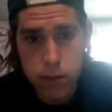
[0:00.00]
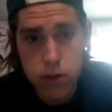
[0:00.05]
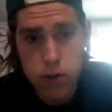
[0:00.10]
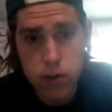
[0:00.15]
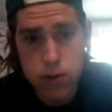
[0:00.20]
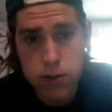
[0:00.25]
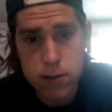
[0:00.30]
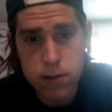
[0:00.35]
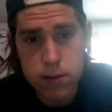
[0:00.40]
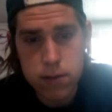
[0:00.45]

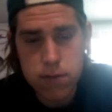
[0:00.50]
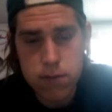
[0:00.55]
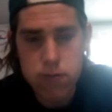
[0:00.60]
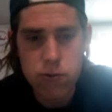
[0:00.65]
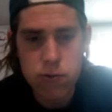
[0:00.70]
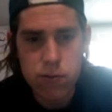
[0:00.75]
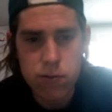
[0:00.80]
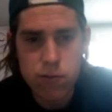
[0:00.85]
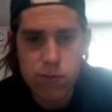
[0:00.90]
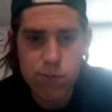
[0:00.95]
could
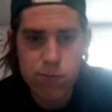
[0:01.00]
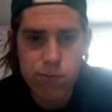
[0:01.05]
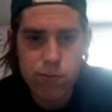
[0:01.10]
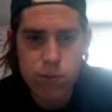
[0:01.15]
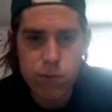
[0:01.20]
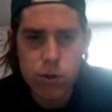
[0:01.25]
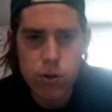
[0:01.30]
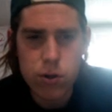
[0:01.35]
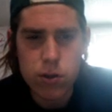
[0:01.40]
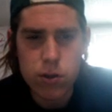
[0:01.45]

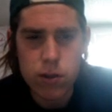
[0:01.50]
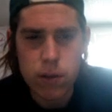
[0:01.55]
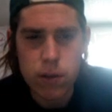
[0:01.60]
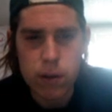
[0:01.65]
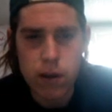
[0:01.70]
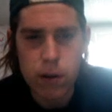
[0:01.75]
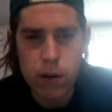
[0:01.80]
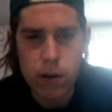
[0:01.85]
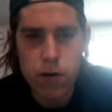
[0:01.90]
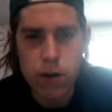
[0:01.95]
say
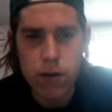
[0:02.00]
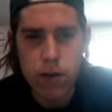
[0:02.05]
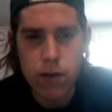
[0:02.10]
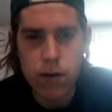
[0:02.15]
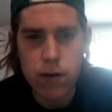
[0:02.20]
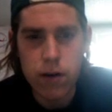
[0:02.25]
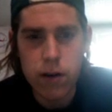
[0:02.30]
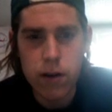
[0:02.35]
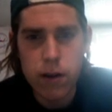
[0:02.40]
better, whatever.